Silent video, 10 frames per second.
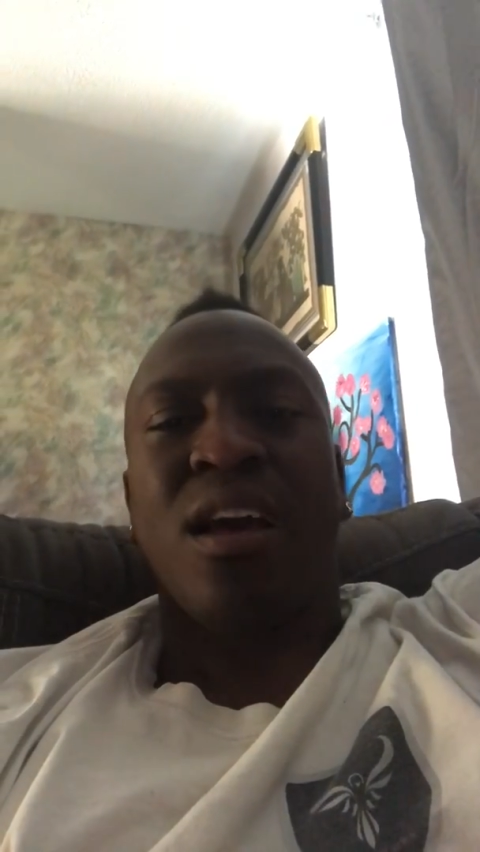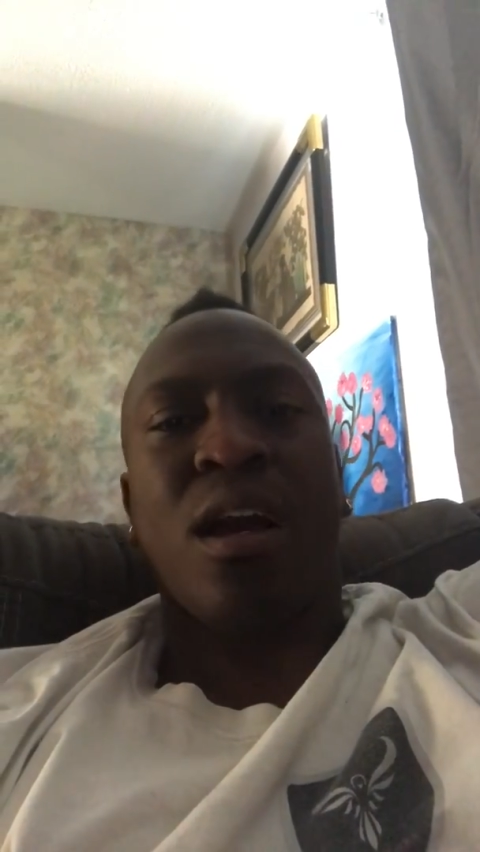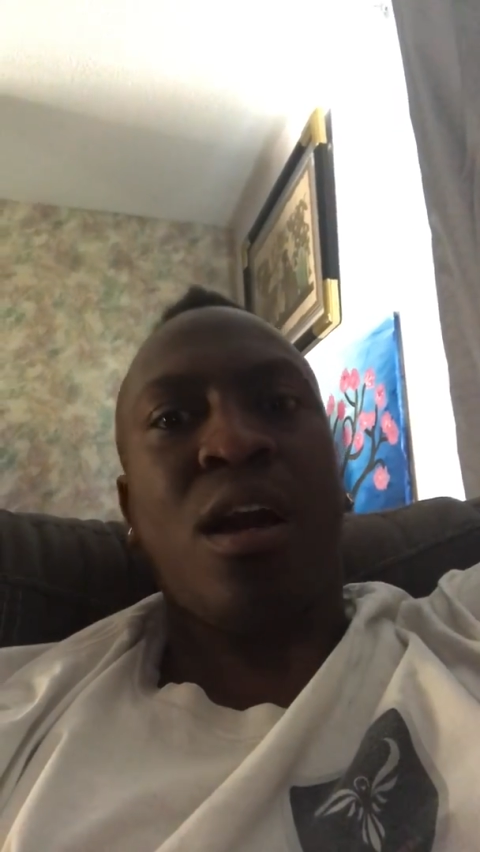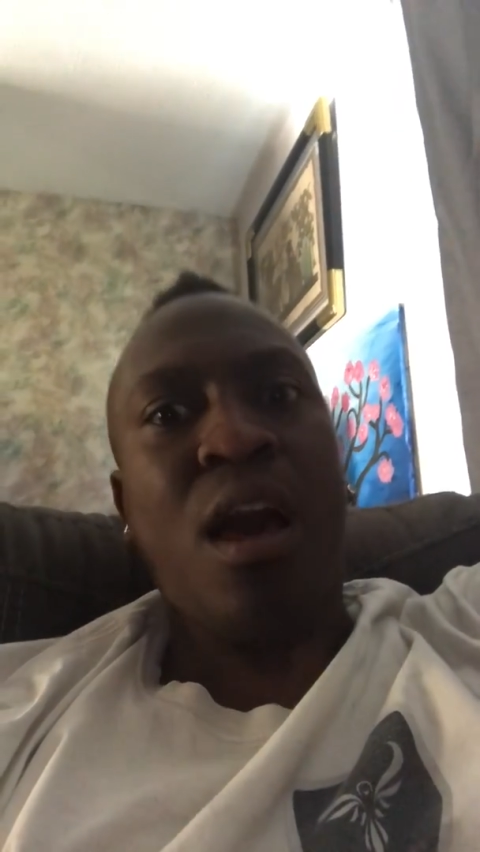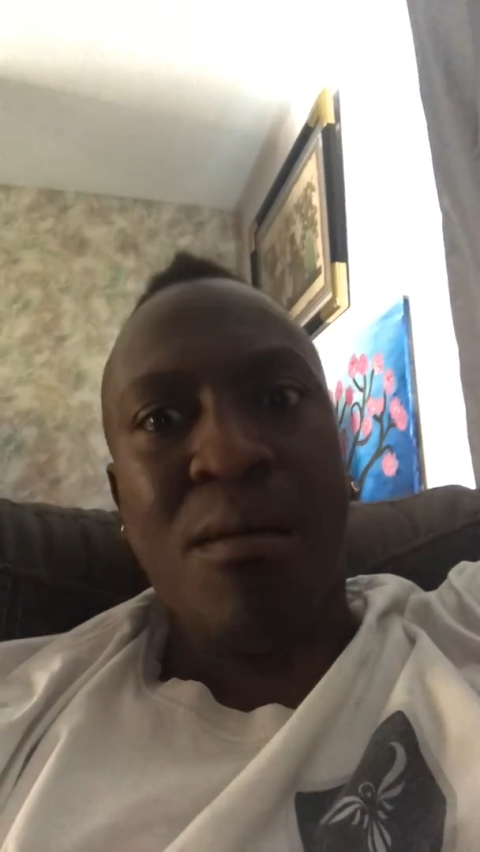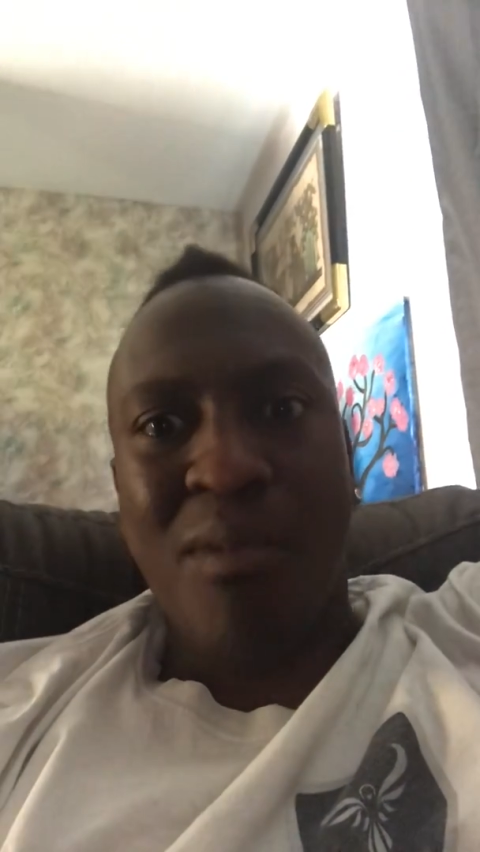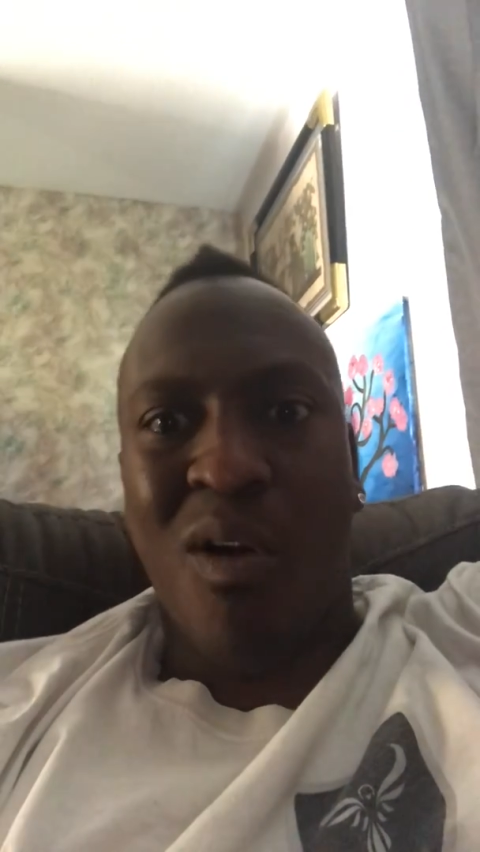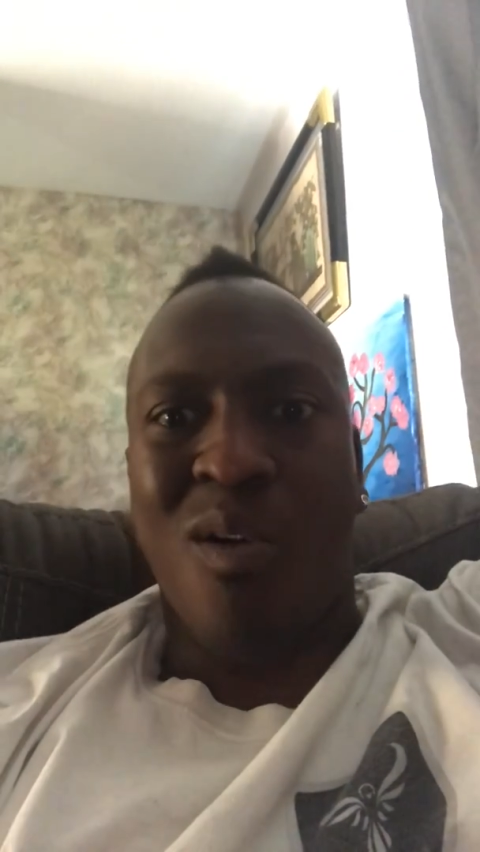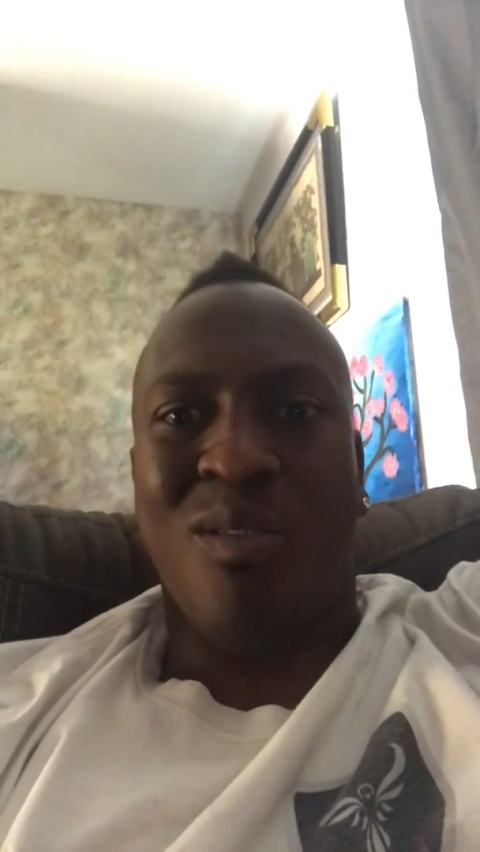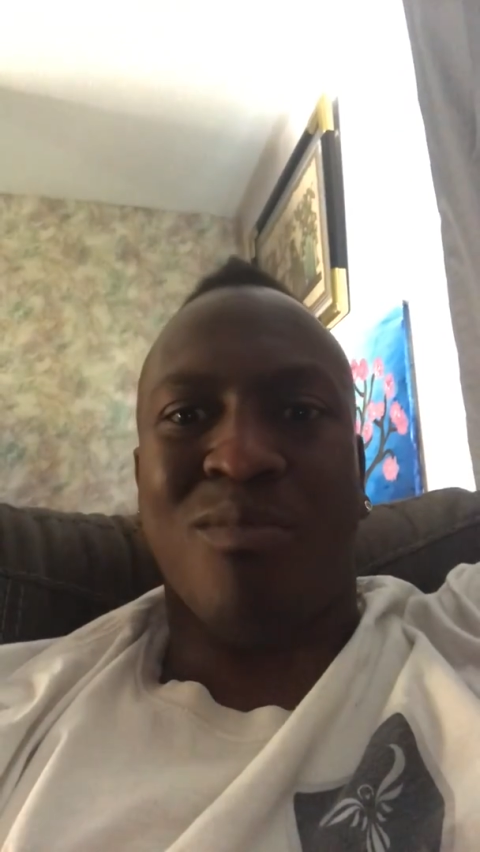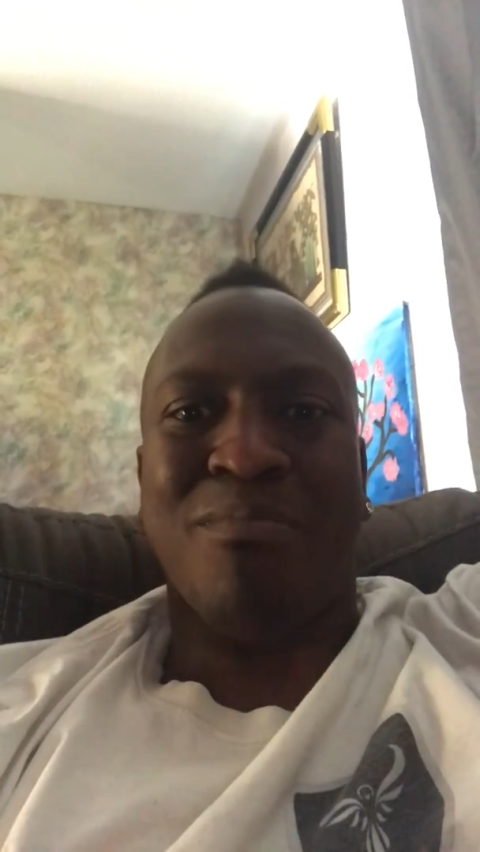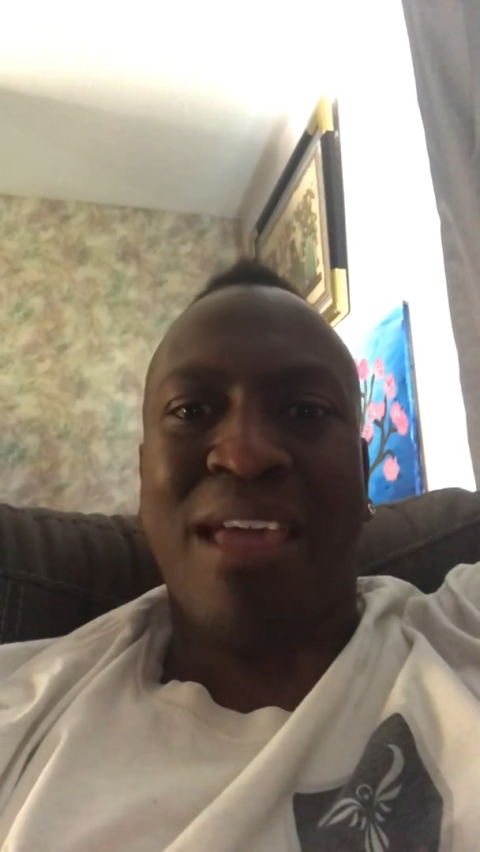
Come on,